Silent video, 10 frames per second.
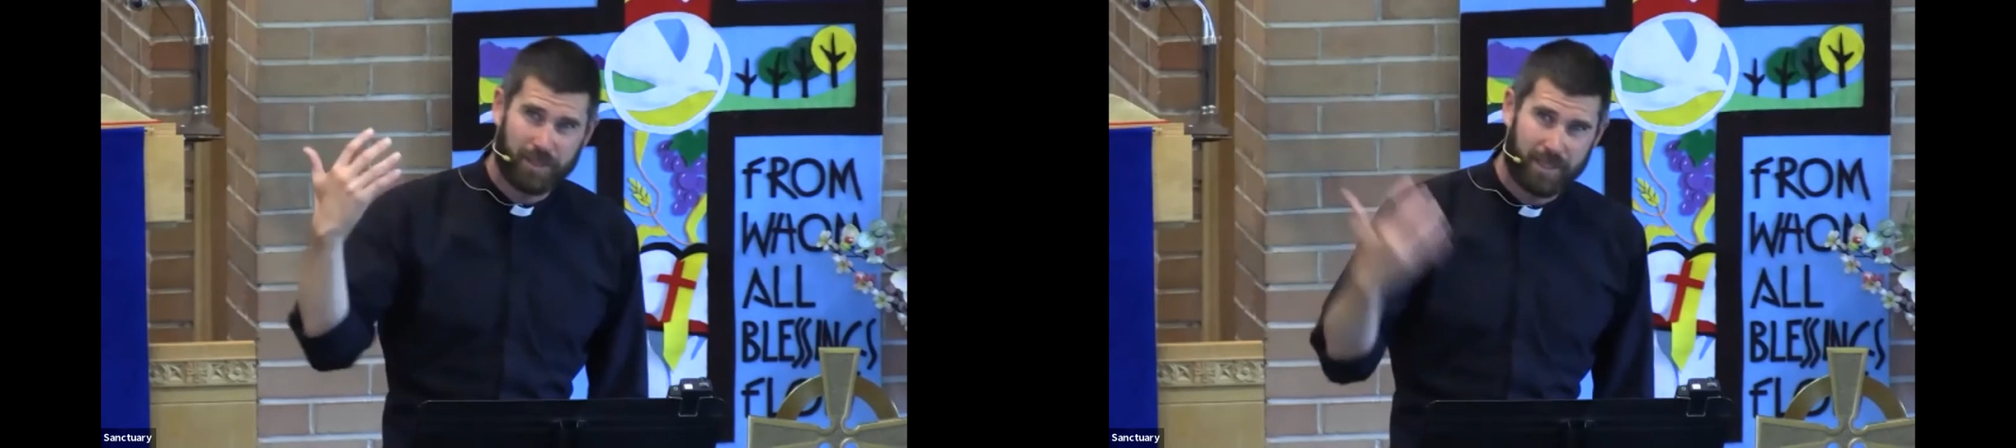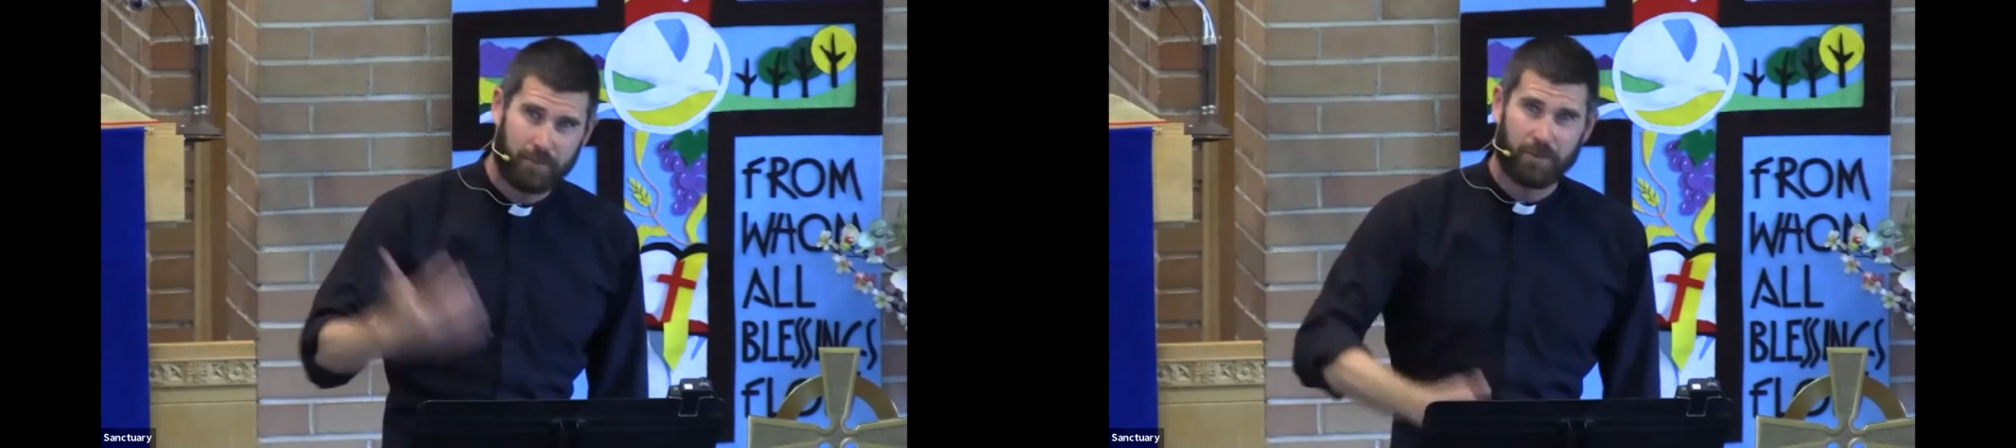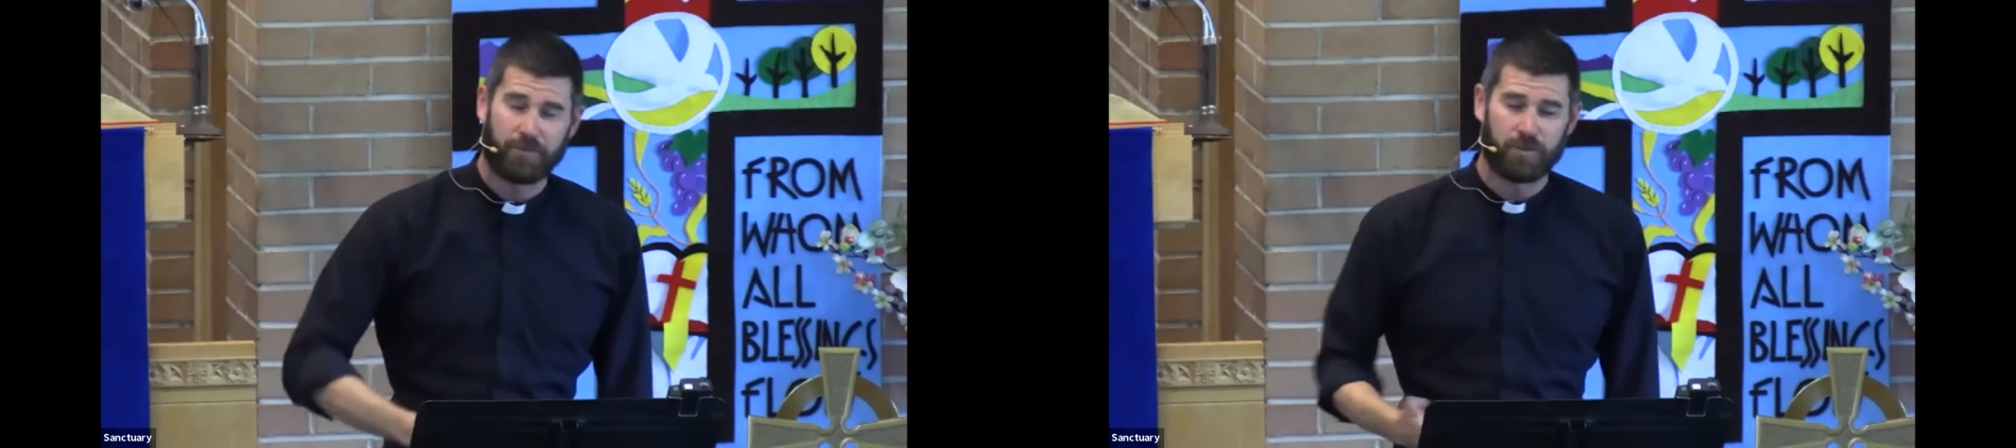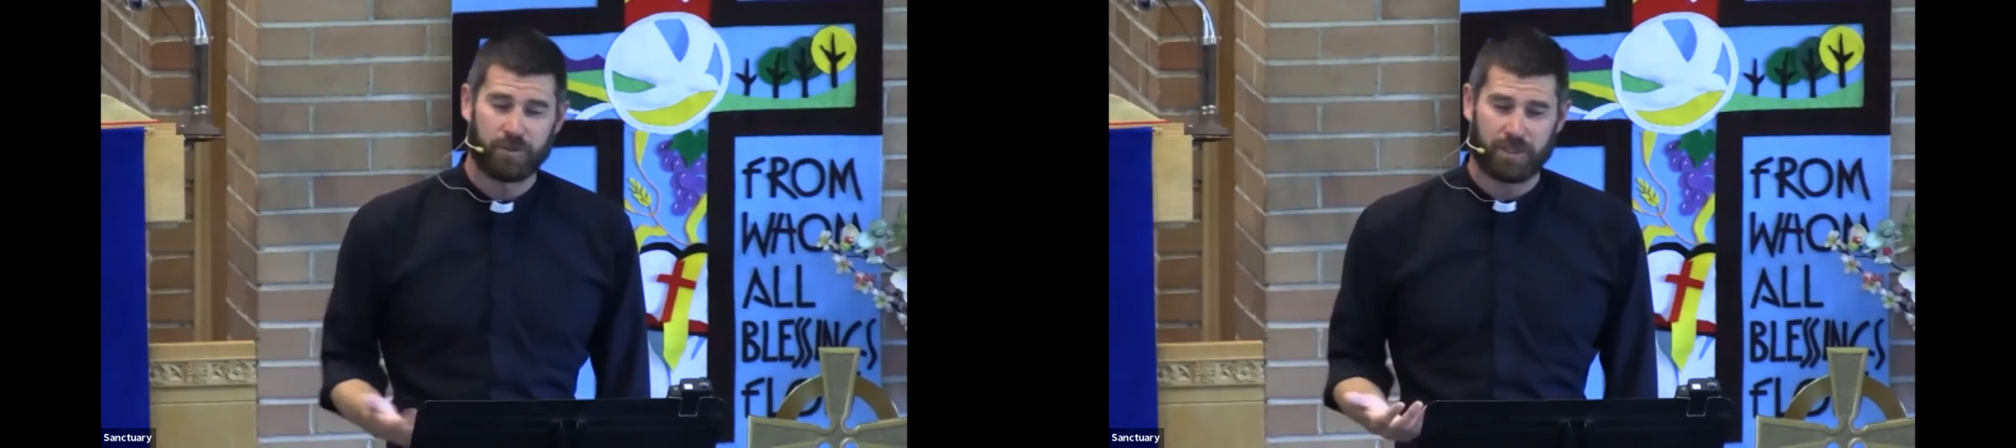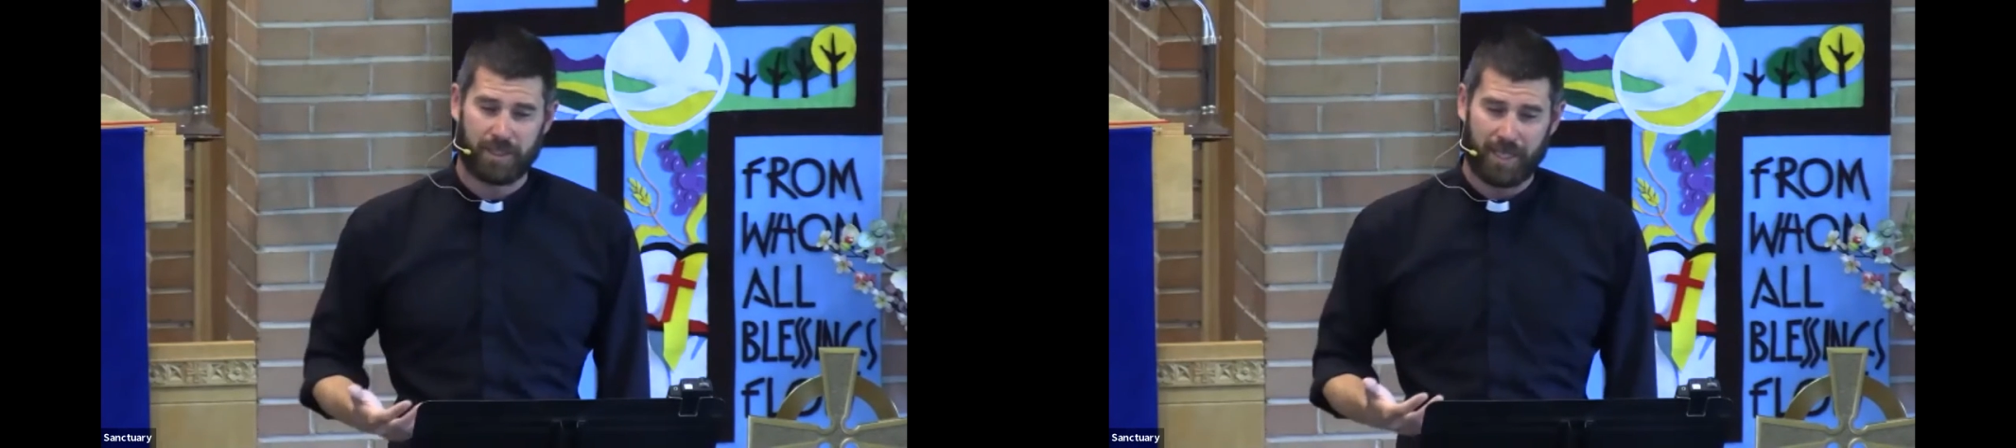and they
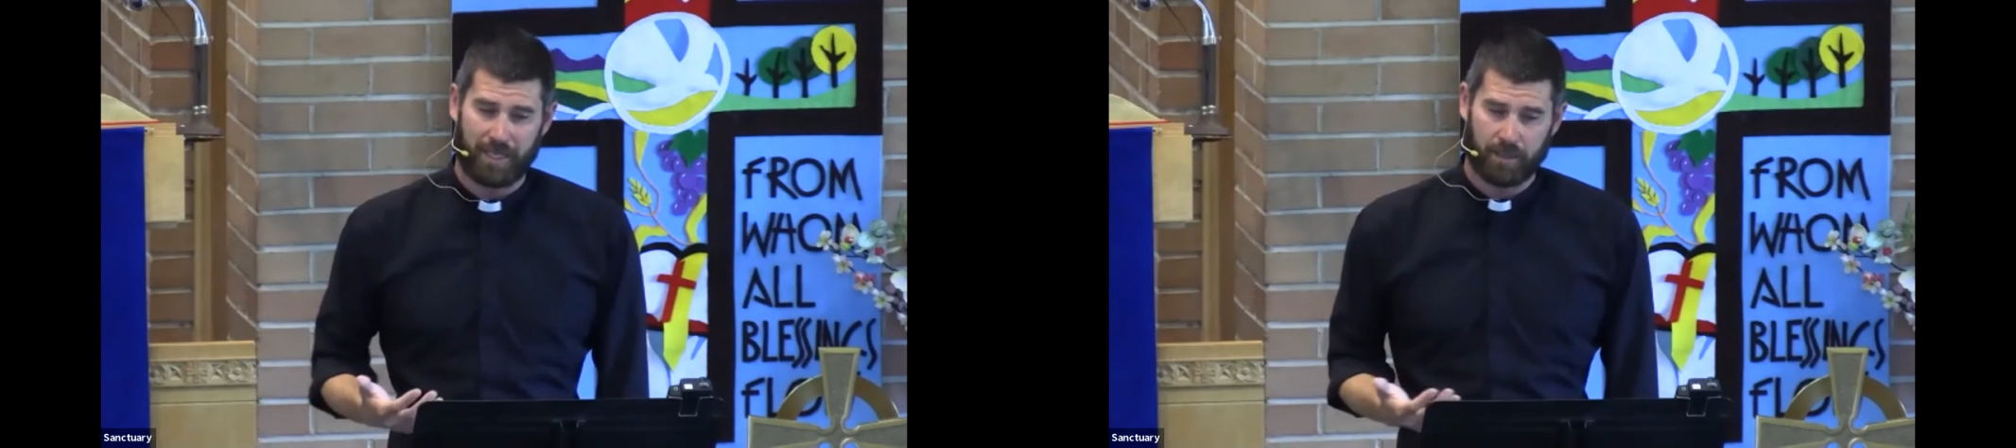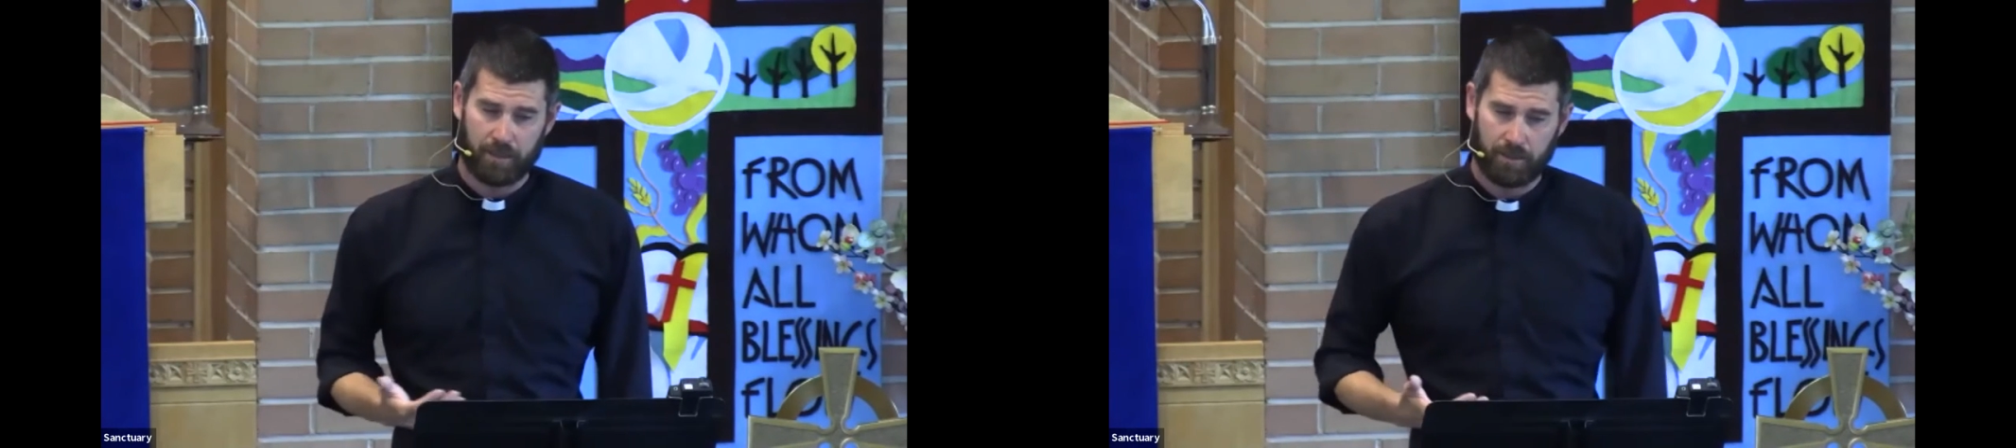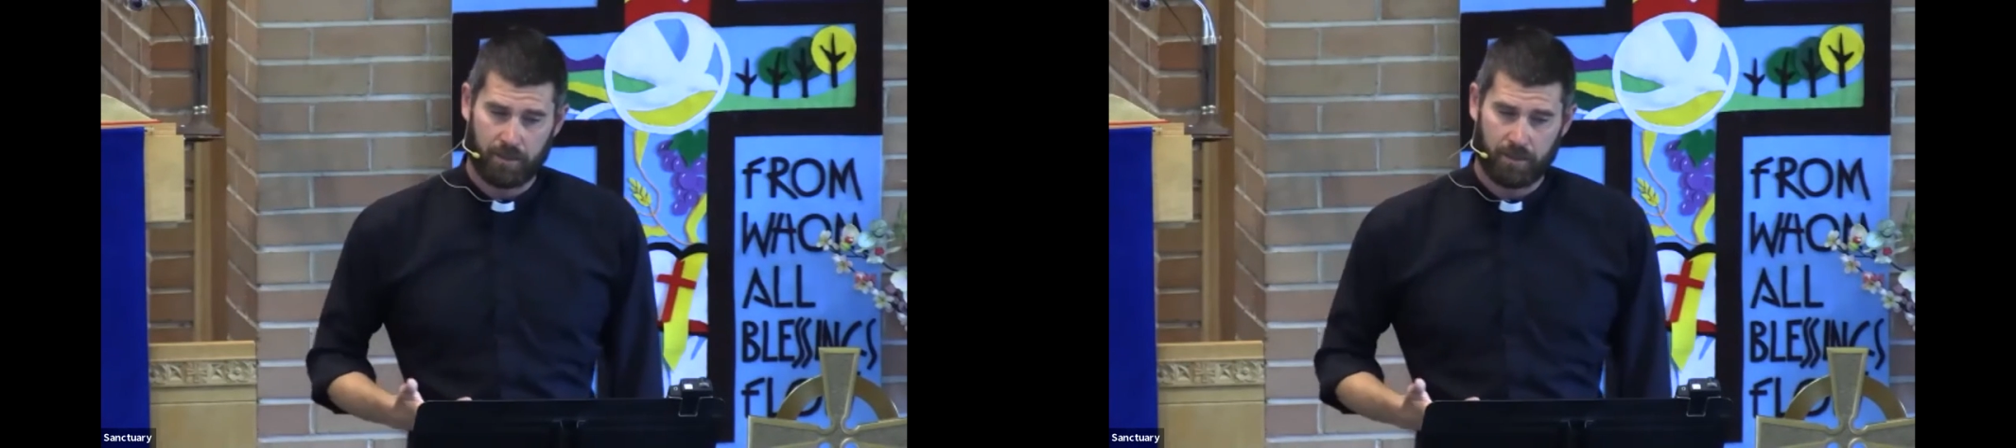refuse to take it.